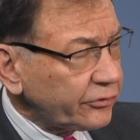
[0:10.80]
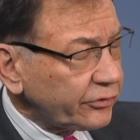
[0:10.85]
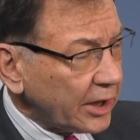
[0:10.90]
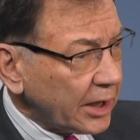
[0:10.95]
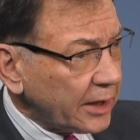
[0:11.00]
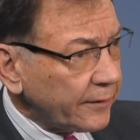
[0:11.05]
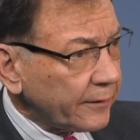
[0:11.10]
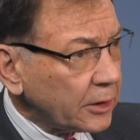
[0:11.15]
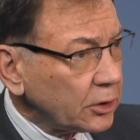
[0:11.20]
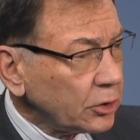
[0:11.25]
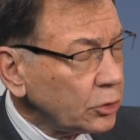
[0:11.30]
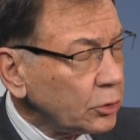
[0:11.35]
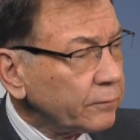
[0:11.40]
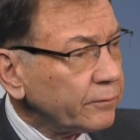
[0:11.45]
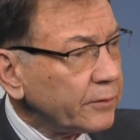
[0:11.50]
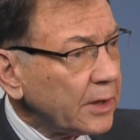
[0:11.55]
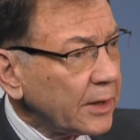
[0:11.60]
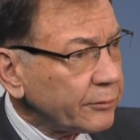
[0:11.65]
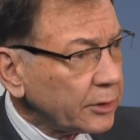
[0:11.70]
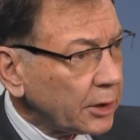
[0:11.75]
say that
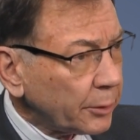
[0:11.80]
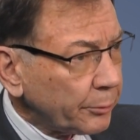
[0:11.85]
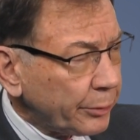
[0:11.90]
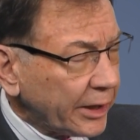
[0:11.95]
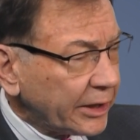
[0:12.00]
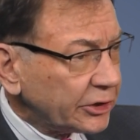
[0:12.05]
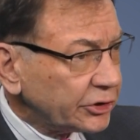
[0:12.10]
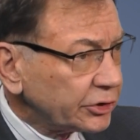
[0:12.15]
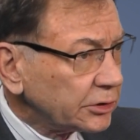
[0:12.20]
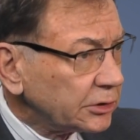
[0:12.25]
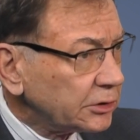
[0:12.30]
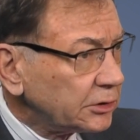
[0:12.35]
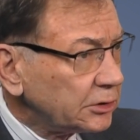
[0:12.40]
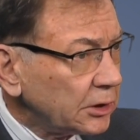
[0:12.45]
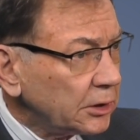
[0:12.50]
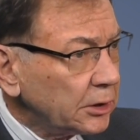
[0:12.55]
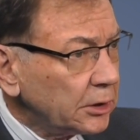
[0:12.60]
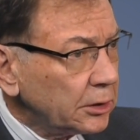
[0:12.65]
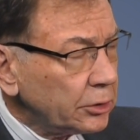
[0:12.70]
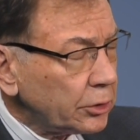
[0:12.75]
you've given a patient
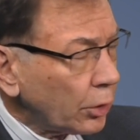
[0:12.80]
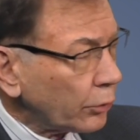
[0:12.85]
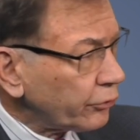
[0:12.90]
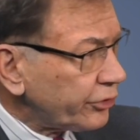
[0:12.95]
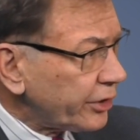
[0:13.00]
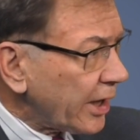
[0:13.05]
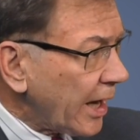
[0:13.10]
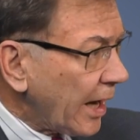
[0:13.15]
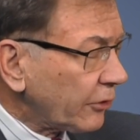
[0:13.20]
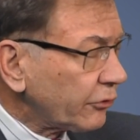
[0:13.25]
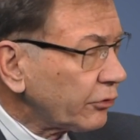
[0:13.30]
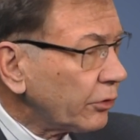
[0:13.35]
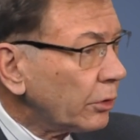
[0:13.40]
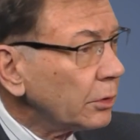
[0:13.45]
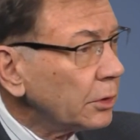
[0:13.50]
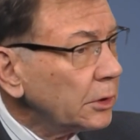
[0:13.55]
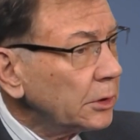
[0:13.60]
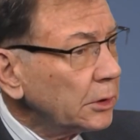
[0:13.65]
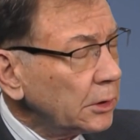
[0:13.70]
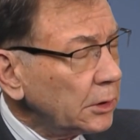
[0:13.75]

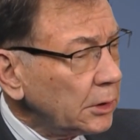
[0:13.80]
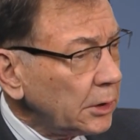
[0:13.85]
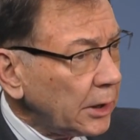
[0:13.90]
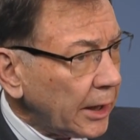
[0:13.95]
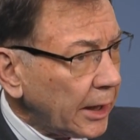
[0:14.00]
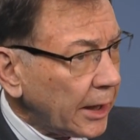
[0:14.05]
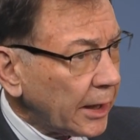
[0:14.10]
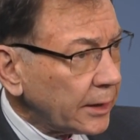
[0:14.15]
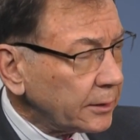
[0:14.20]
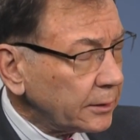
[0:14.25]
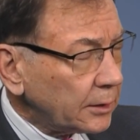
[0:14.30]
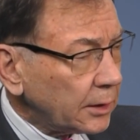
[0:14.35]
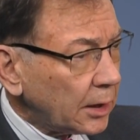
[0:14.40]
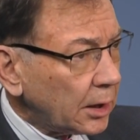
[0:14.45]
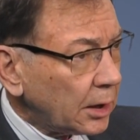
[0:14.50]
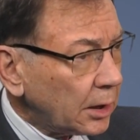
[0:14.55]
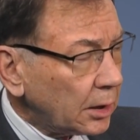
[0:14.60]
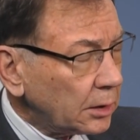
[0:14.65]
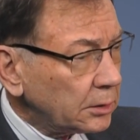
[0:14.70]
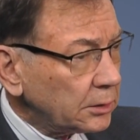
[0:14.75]
docetaxel and
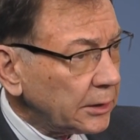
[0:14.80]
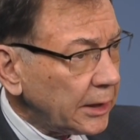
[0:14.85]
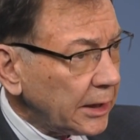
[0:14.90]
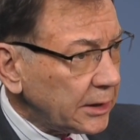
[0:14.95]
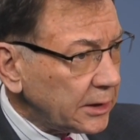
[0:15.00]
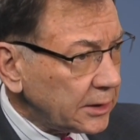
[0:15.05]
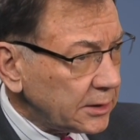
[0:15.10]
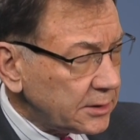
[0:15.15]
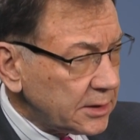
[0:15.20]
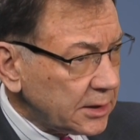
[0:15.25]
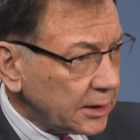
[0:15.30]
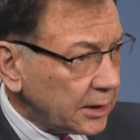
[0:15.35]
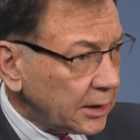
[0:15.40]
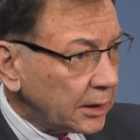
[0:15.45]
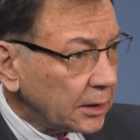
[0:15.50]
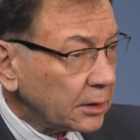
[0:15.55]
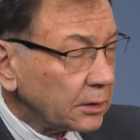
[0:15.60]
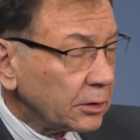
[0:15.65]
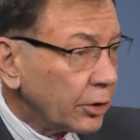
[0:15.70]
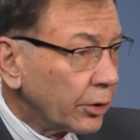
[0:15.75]
uh,
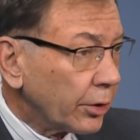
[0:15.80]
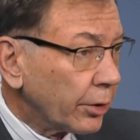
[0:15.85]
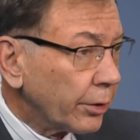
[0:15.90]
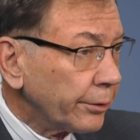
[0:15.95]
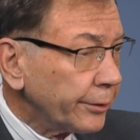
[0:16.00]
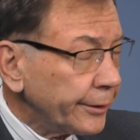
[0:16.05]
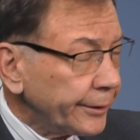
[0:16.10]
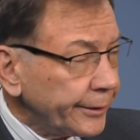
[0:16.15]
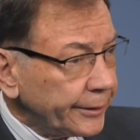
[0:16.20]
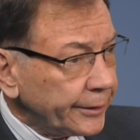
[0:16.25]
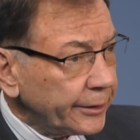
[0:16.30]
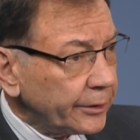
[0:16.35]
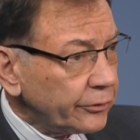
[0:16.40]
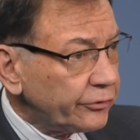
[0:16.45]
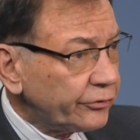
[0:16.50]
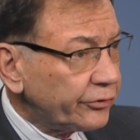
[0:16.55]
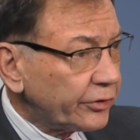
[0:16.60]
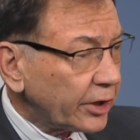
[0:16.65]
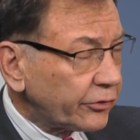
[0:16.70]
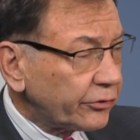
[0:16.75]
ADT and you're
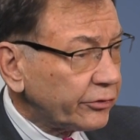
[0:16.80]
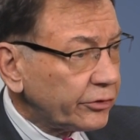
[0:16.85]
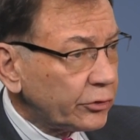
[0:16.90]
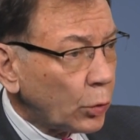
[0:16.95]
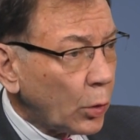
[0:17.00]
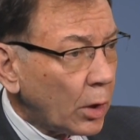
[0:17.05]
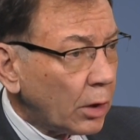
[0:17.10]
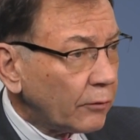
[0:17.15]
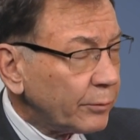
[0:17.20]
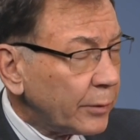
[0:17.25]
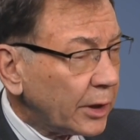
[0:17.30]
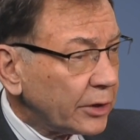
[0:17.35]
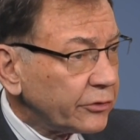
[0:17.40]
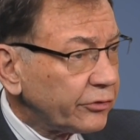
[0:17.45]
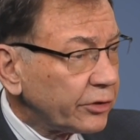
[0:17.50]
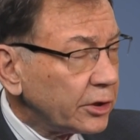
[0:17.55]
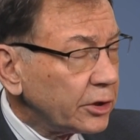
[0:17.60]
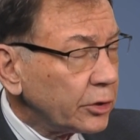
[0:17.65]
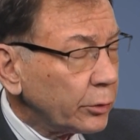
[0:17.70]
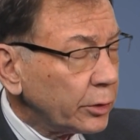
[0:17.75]
six, 12
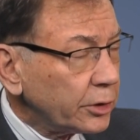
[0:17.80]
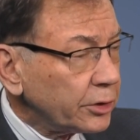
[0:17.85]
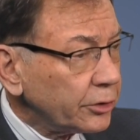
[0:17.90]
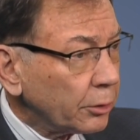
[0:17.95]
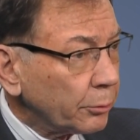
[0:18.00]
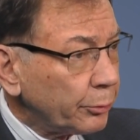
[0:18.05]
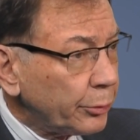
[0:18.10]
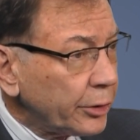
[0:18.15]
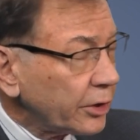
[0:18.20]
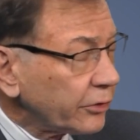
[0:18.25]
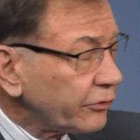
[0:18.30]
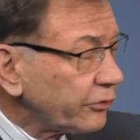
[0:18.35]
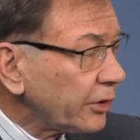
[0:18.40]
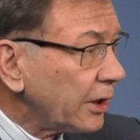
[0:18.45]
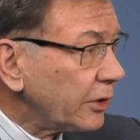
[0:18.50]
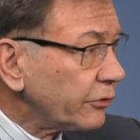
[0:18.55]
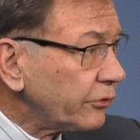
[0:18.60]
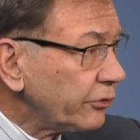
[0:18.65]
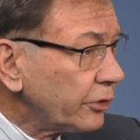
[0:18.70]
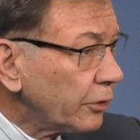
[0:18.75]
months into it and your PSA
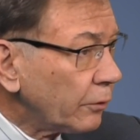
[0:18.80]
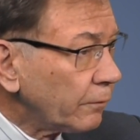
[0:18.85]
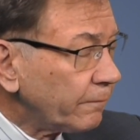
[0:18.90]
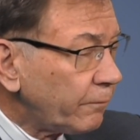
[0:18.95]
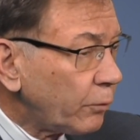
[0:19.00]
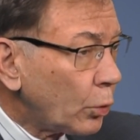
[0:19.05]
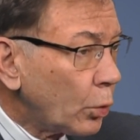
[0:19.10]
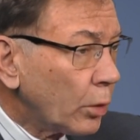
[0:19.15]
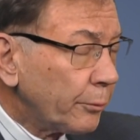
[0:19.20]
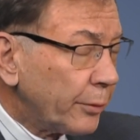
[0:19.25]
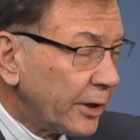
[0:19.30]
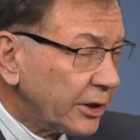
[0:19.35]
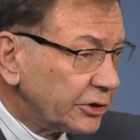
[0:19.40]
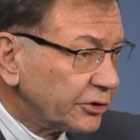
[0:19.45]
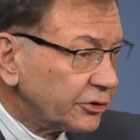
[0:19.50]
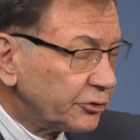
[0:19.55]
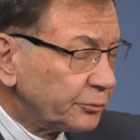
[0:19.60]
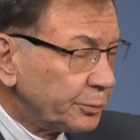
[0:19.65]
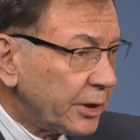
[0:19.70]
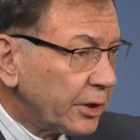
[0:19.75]
is still four,
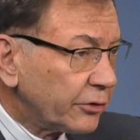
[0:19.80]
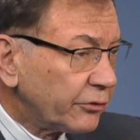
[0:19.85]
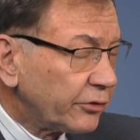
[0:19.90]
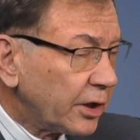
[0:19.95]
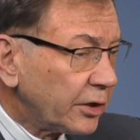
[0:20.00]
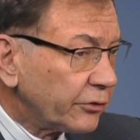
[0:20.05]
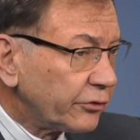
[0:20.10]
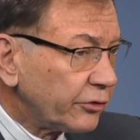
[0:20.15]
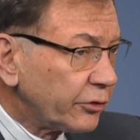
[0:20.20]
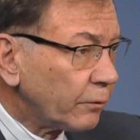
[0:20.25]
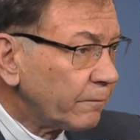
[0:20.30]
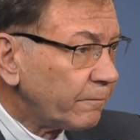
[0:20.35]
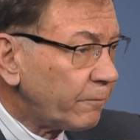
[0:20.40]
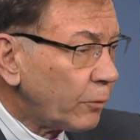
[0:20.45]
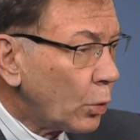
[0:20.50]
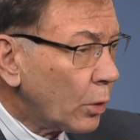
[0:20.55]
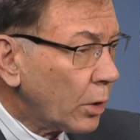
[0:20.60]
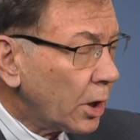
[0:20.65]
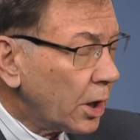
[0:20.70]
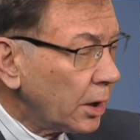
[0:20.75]
patient's PSA is still
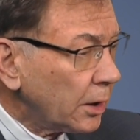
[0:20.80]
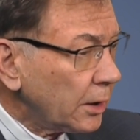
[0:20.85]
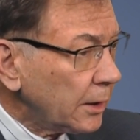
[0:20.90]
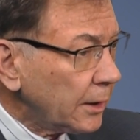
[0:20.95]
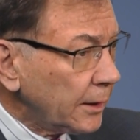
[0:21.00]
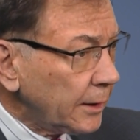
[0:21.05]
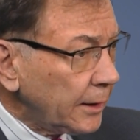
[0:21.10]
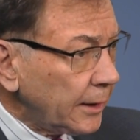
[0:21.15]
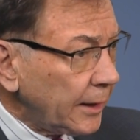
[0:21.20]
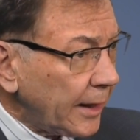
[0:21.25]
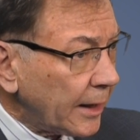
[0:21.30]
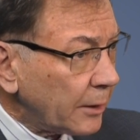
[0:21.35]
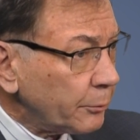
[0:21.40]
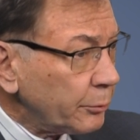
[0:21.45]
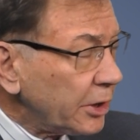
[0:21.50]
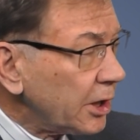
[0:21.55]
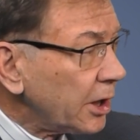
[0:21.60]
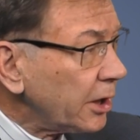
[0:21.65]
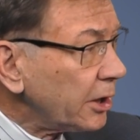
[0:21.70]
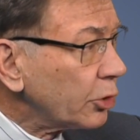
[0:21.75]
four and
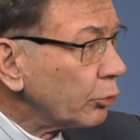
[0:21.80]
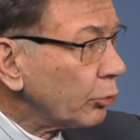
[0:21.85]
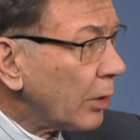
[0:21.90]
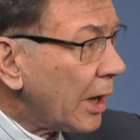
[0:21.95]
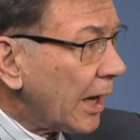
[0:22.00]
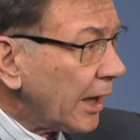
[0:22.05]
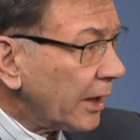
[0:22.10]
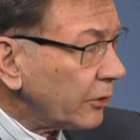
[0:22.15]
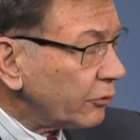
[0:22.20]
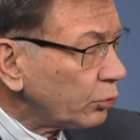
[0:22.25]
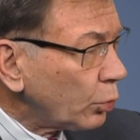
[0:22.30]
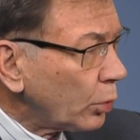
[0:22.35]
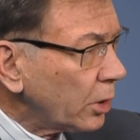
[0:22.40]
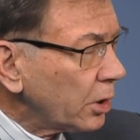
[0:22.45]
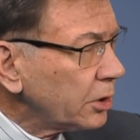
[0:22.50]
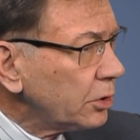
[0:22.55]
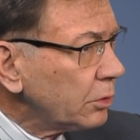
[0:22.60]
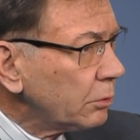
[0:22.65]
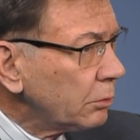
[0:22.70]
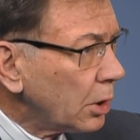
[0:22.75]
beginning to rise. Where
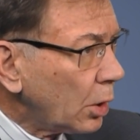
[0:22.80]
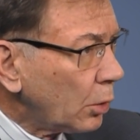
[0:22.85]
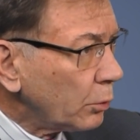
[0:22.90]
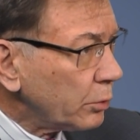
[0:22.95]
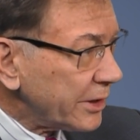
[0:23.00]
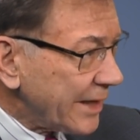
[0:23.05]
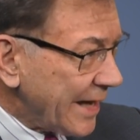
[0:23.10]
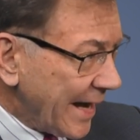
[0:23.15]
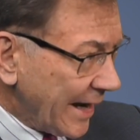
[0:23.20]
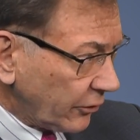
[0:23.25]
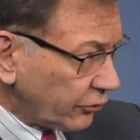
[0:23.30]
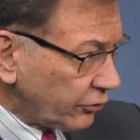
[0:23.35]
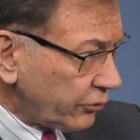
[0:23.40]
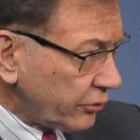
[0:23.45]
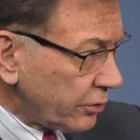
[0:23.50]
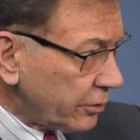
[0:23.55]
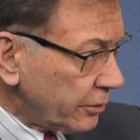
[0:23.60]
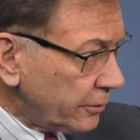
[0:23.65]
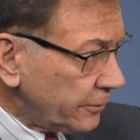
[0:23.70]
do you go next?